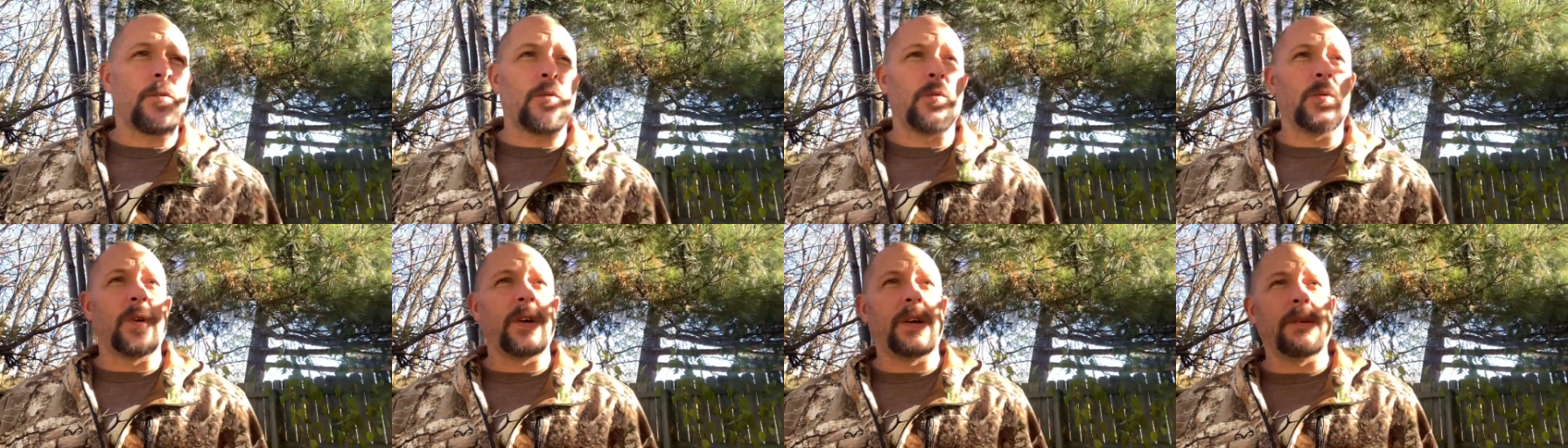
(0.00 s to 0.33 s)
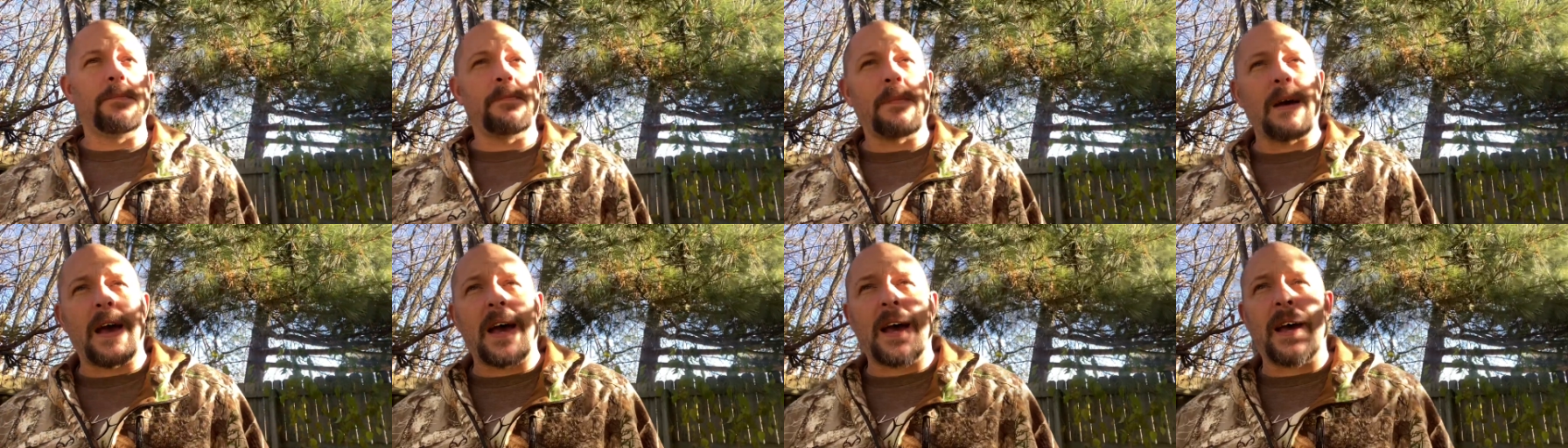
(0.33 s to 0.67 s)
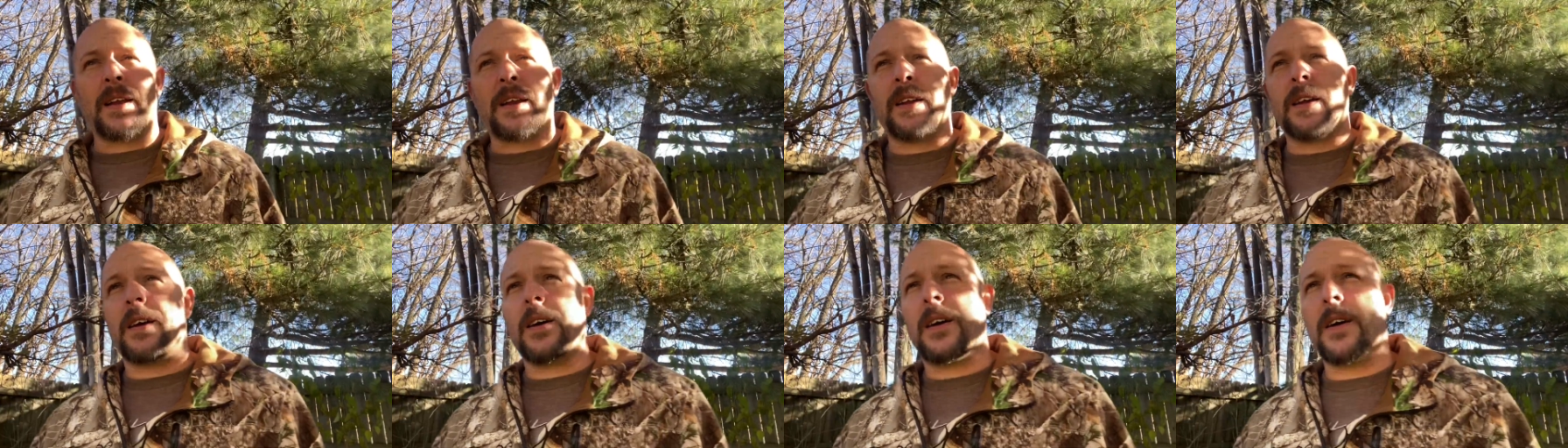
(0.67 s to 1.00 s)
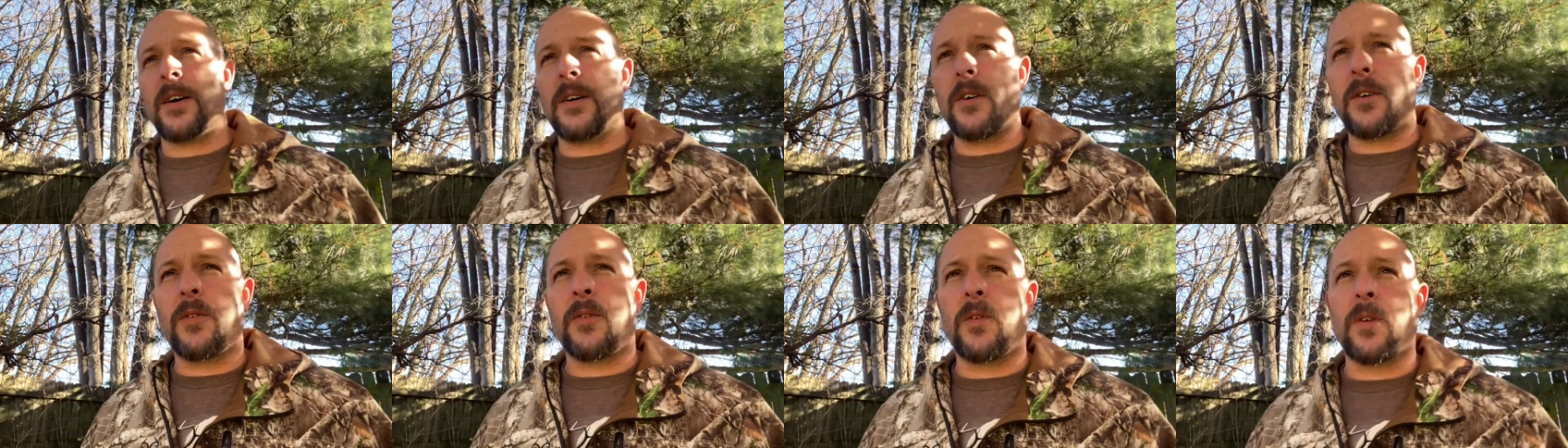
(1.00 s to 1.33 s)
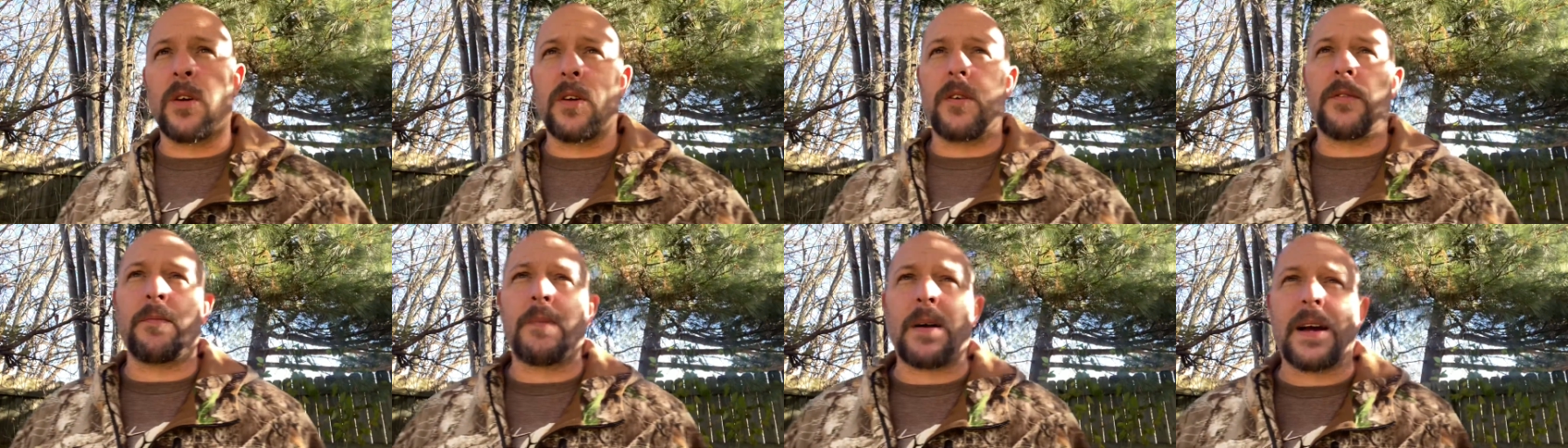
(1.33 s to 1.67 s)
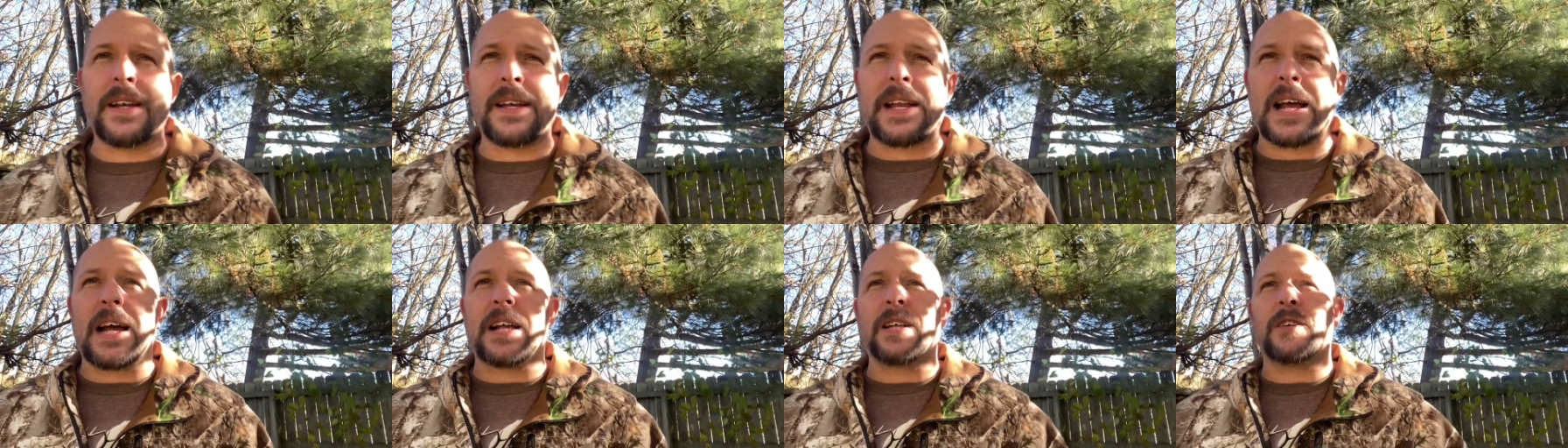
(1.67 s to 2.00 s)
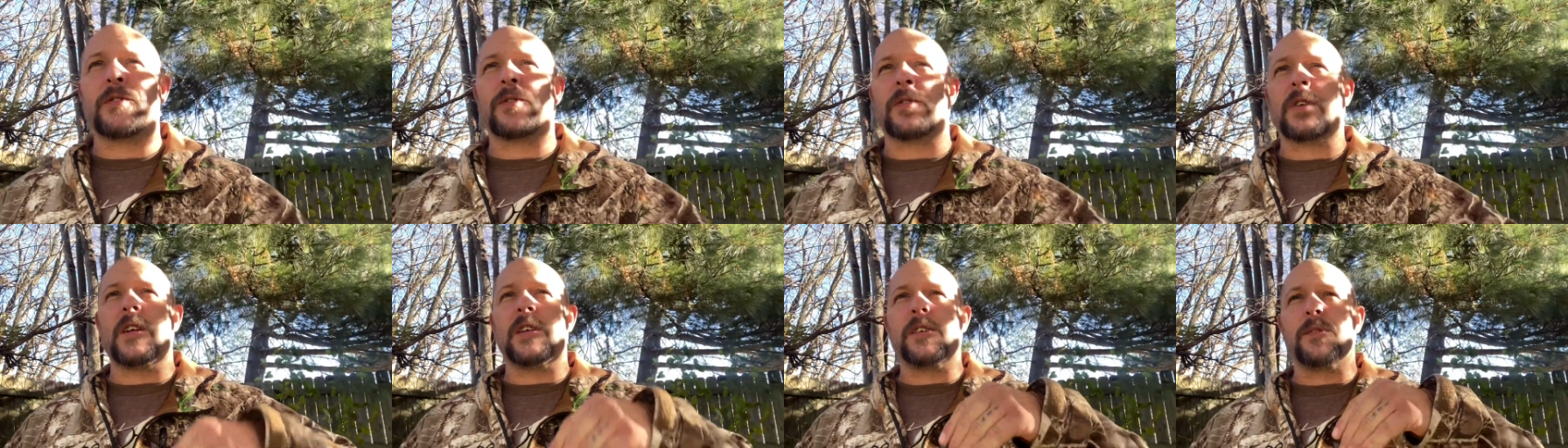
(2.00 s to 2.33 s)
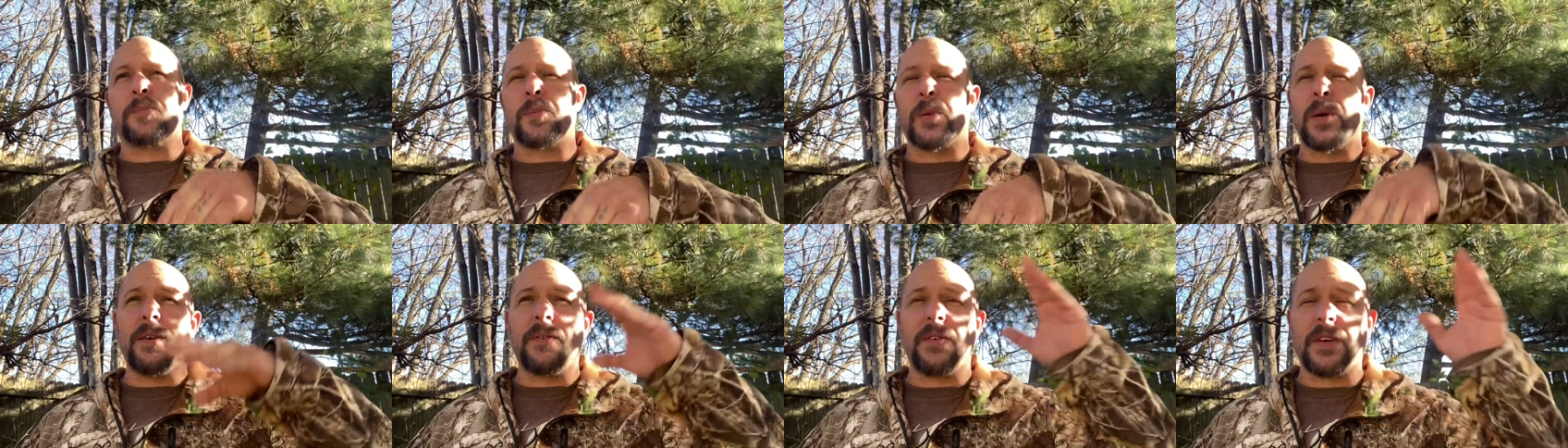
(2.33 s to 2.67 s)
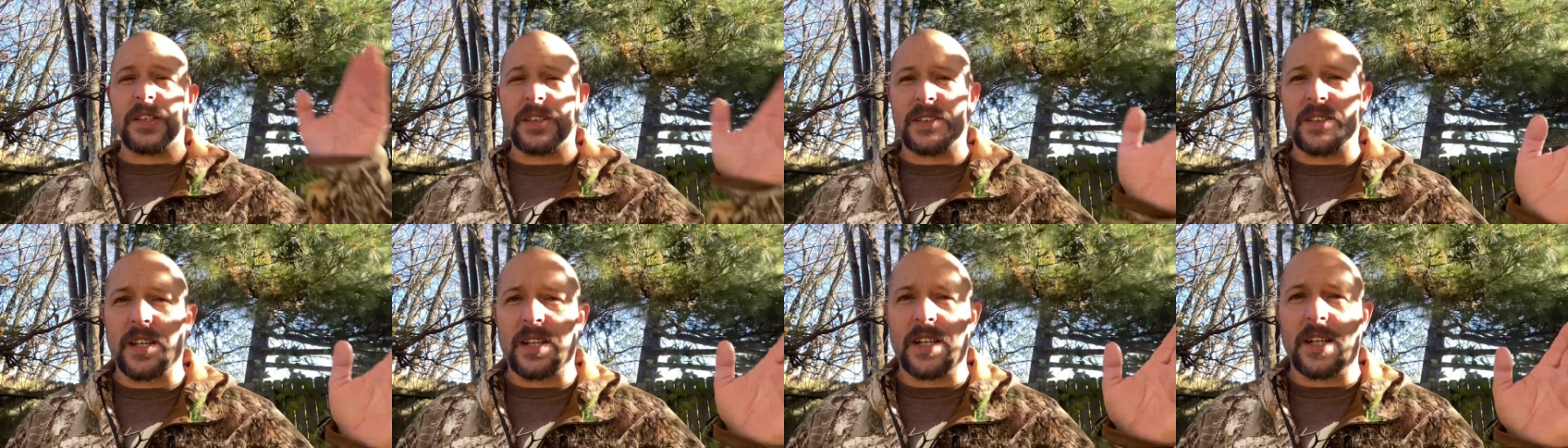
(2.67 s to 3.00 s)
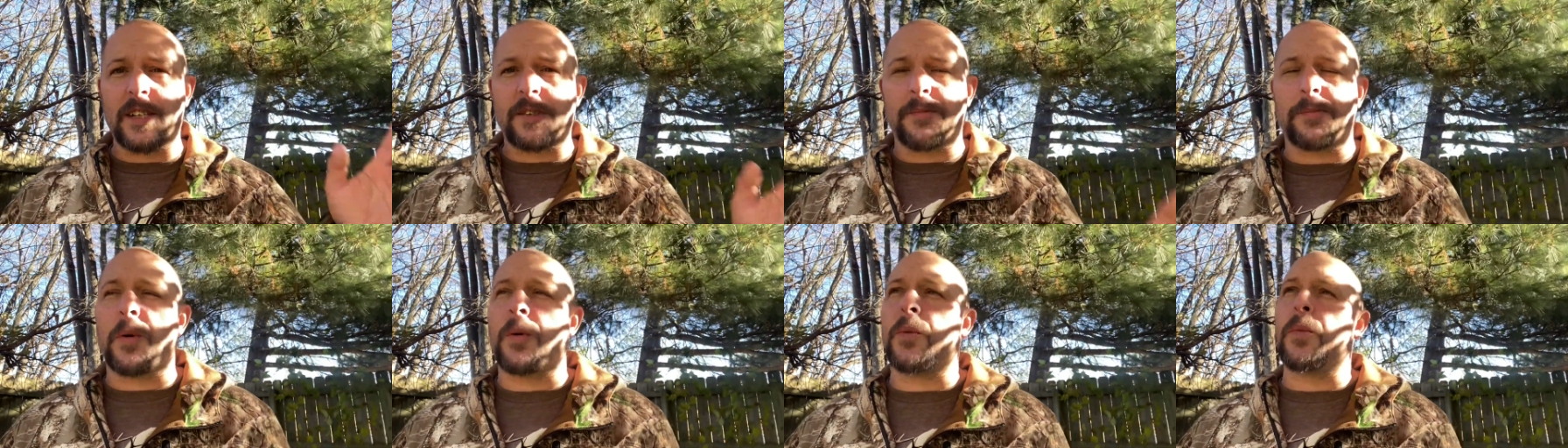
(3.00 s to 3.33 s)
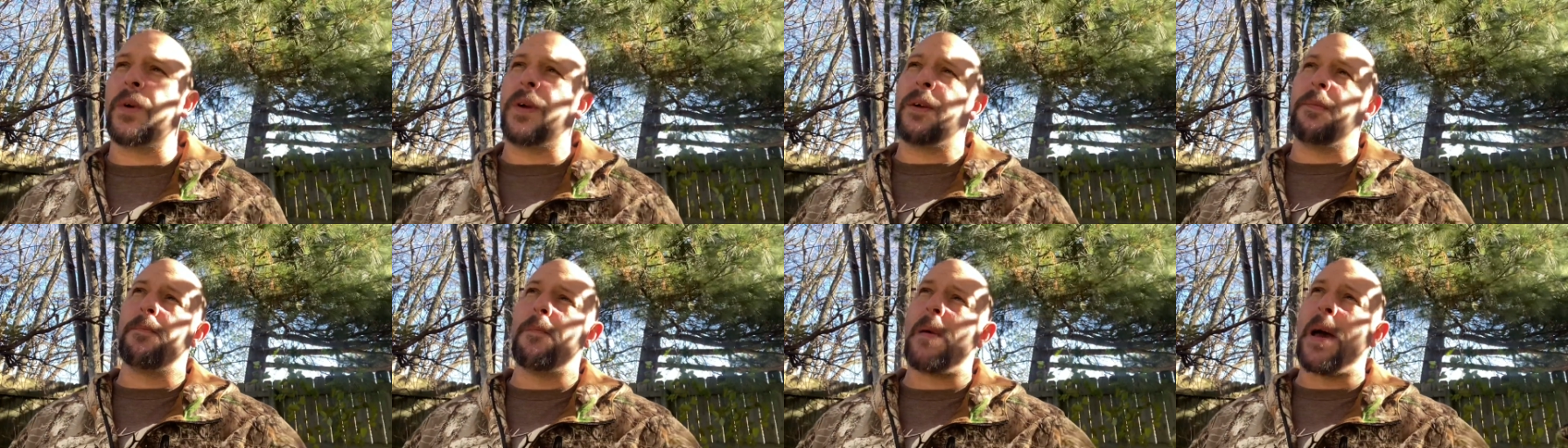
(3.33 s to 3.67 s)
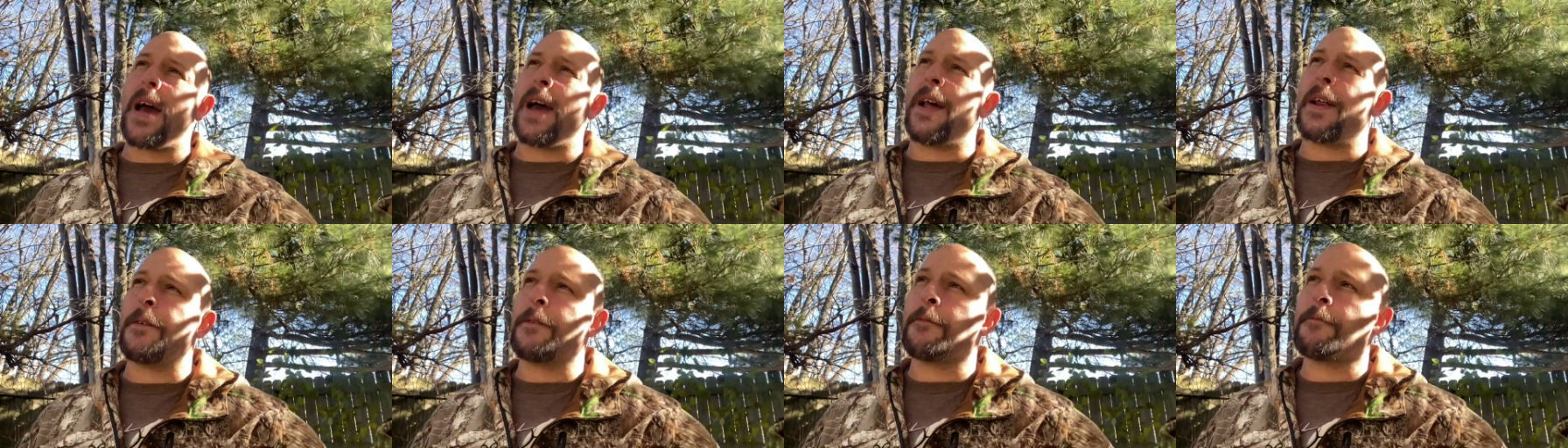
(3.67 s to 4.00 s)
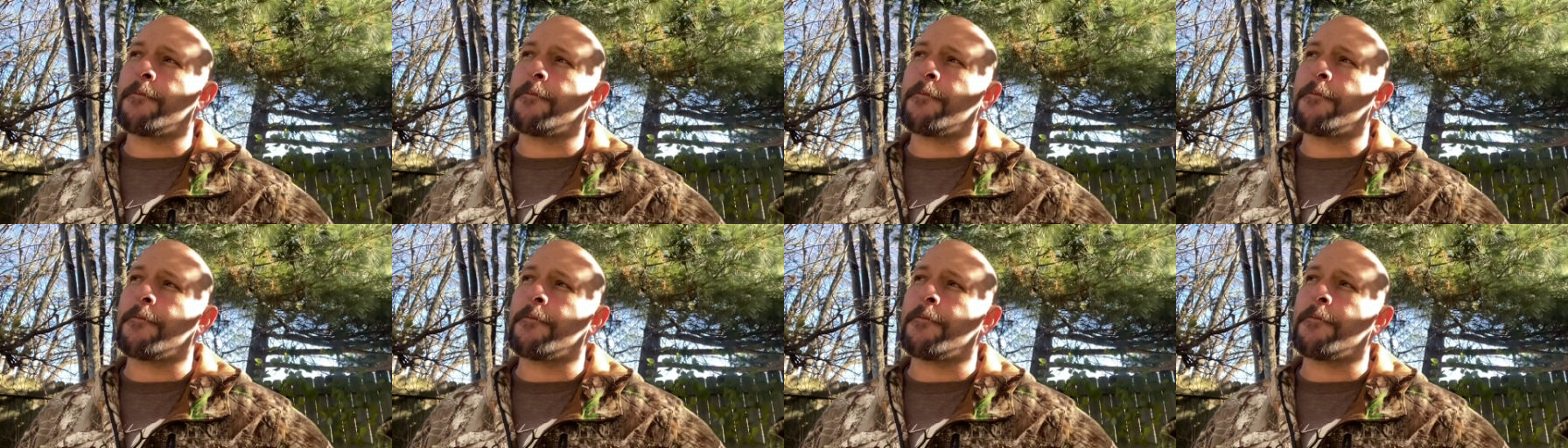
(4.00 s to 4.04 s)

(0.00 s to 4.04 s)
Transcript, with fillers: we met one of my dad's friends previous to this, but we met,